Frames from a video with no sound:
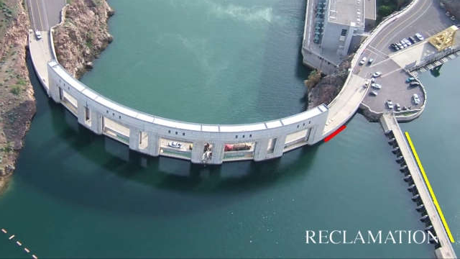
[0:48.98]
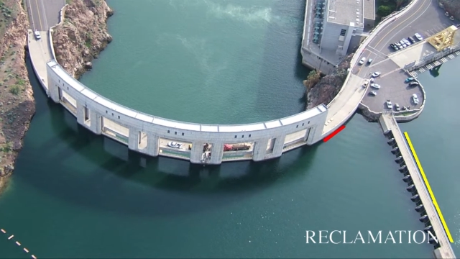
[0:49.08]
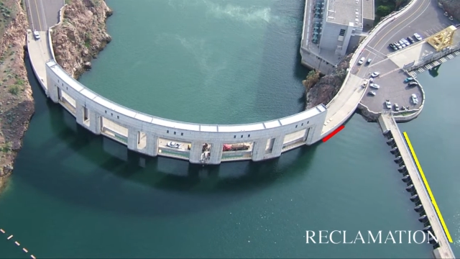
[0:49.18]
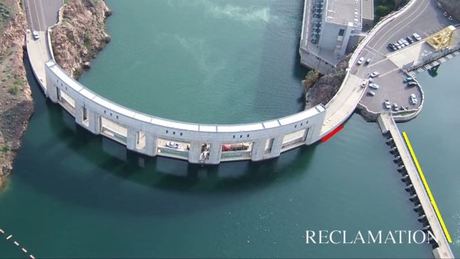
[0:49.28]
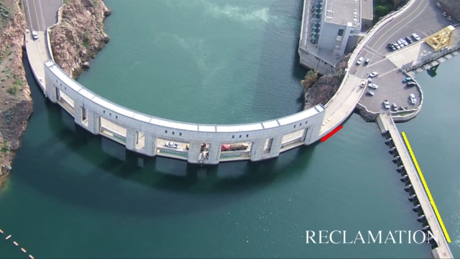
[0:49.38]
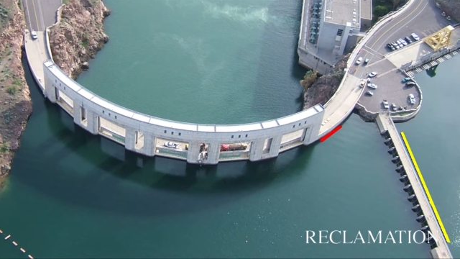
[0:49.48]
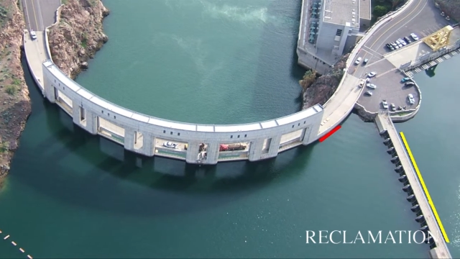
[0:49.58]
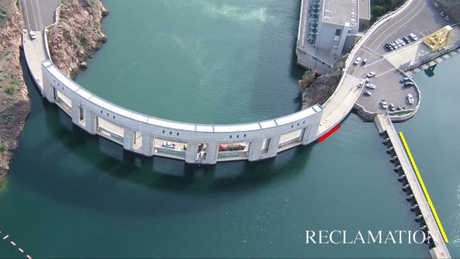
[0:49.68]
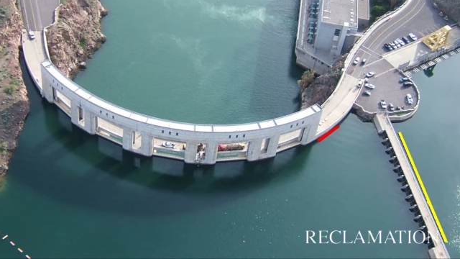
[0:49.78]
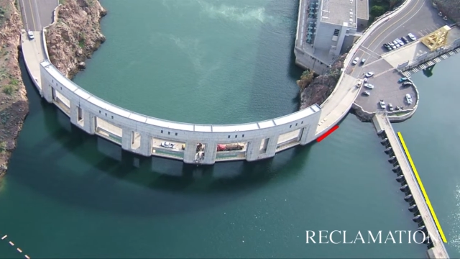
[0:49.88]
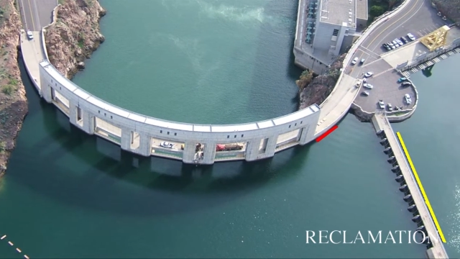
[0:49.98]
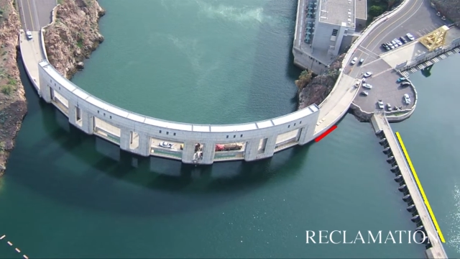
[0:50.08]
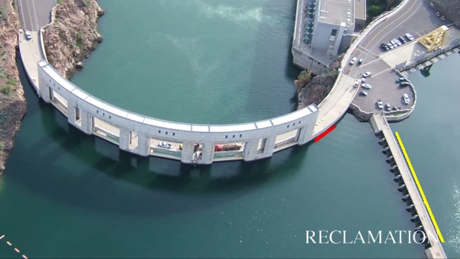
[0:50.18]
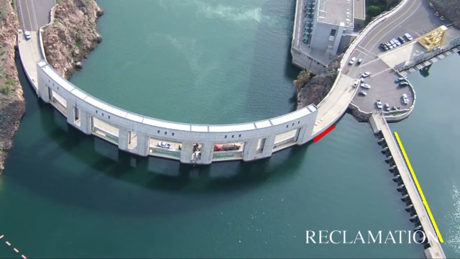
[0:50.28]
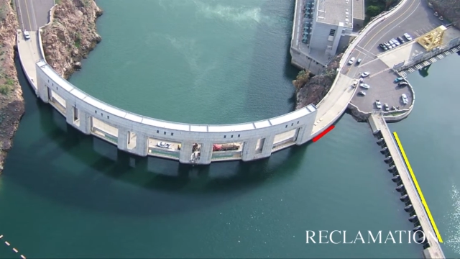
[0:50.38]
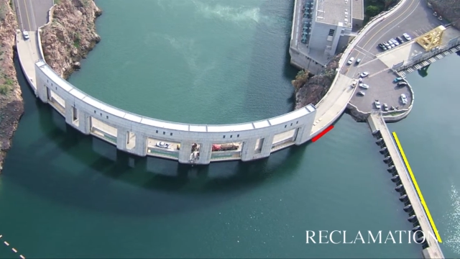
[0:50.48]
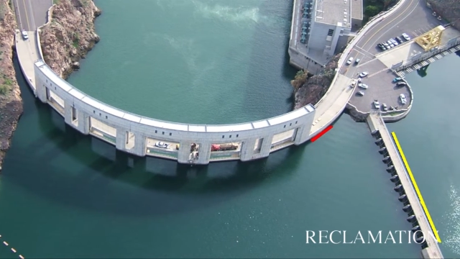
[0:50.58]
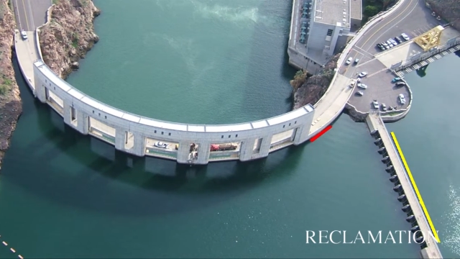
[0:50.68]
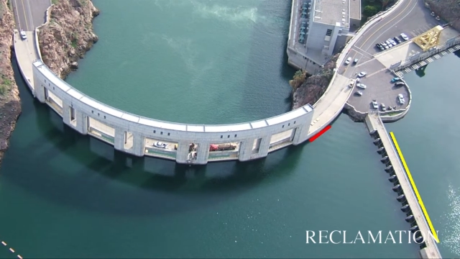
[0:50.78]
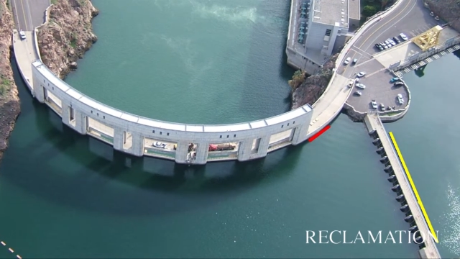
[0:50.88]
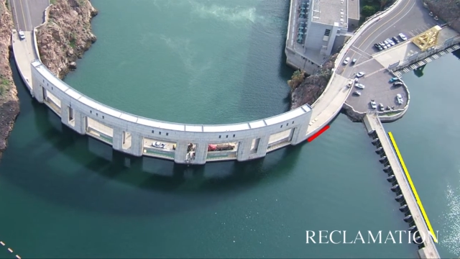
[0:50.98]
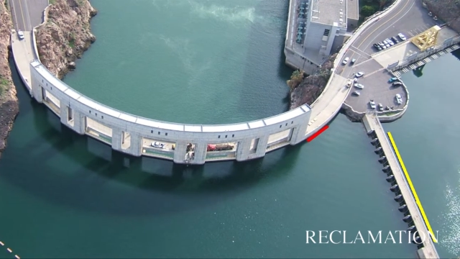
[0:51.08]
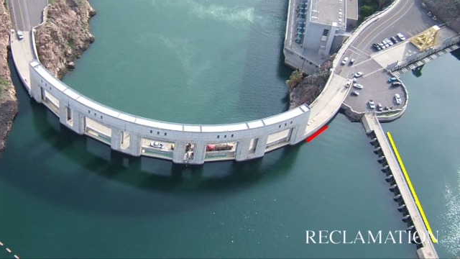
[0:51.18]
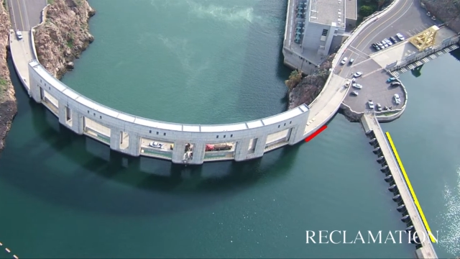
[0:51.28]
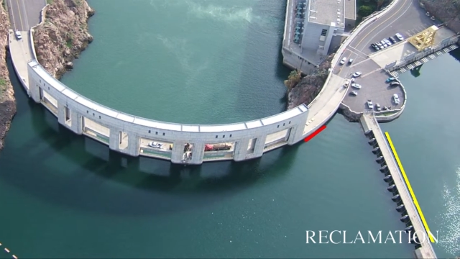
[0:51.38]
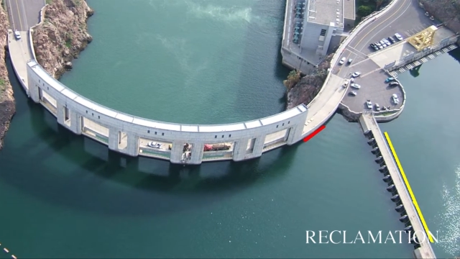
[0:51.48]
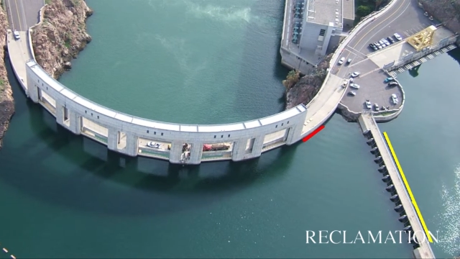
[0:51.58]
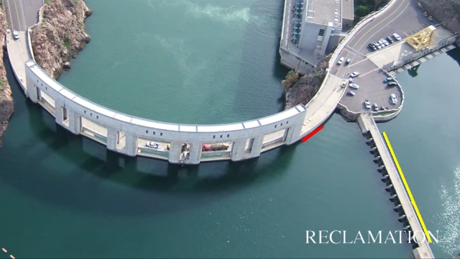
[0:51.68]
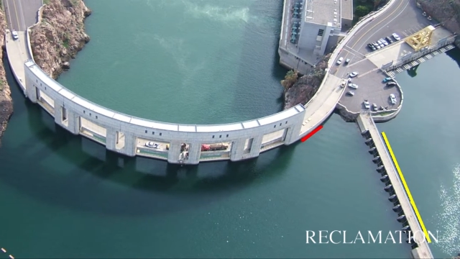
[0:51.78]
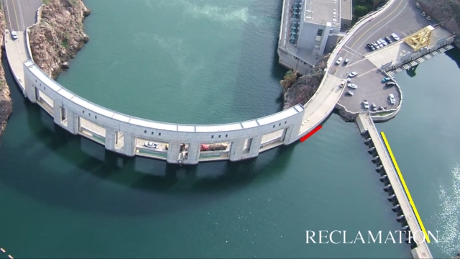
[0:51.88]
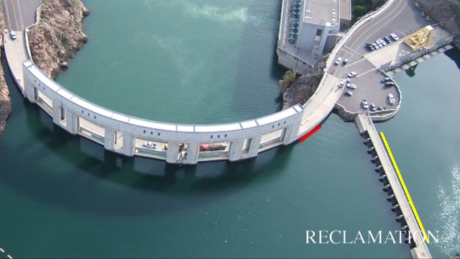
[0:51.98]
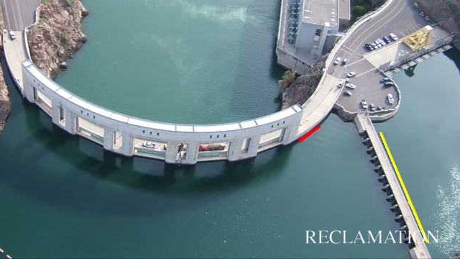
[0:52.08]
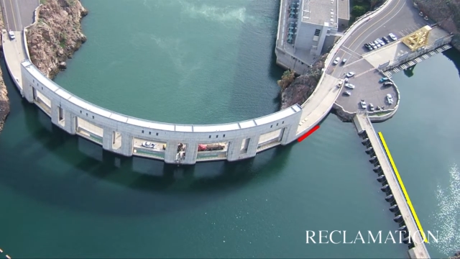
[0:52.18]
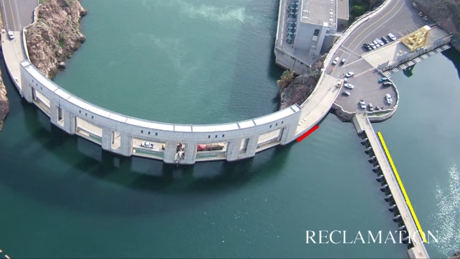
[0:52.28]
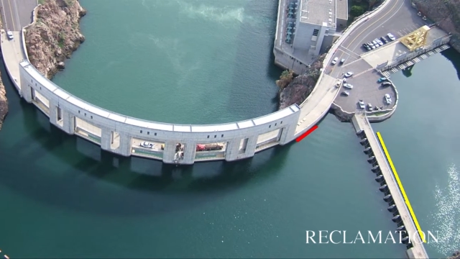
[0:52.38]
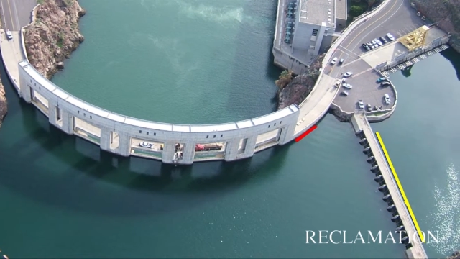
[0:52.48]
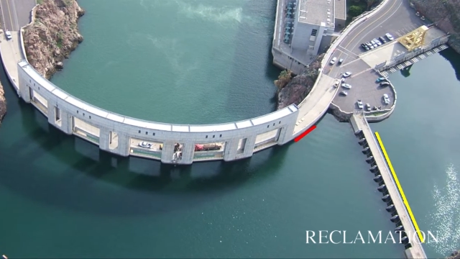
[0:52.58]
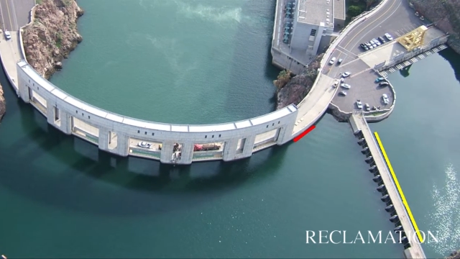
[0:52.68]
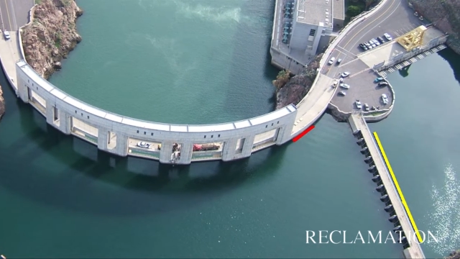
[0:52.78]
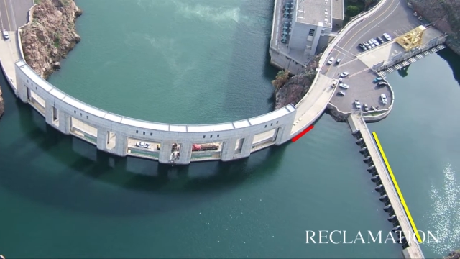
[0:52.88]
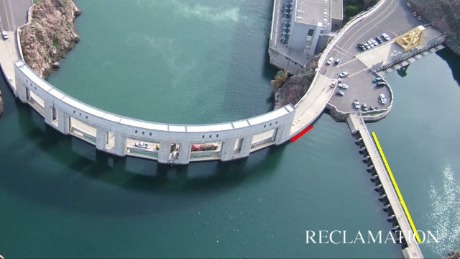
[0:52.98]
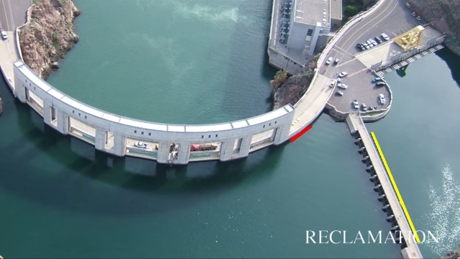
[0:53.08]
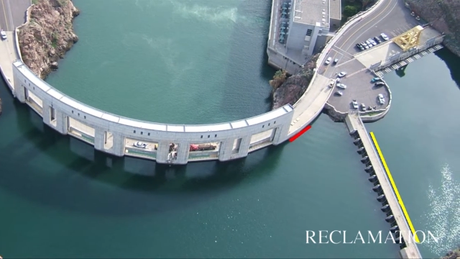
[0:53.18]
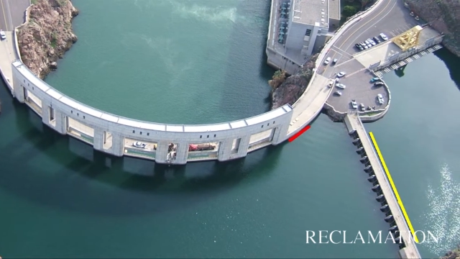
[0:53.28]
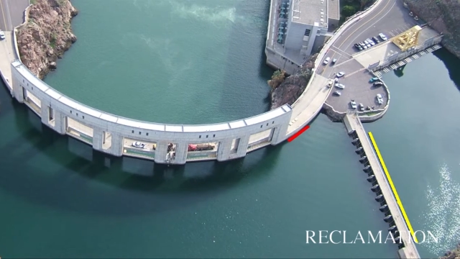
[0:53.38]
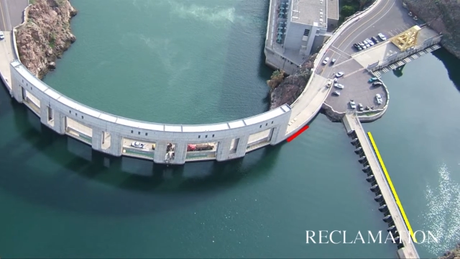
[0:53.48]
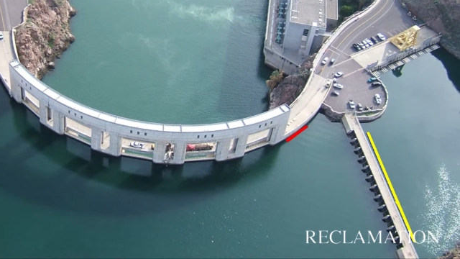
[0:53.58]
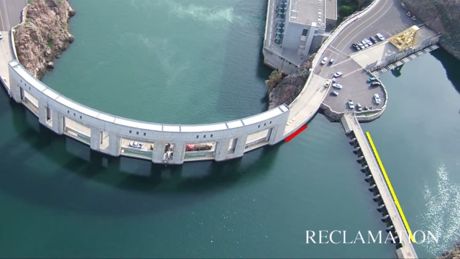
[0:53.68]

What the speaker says: No face is visible, so there are no lips to read.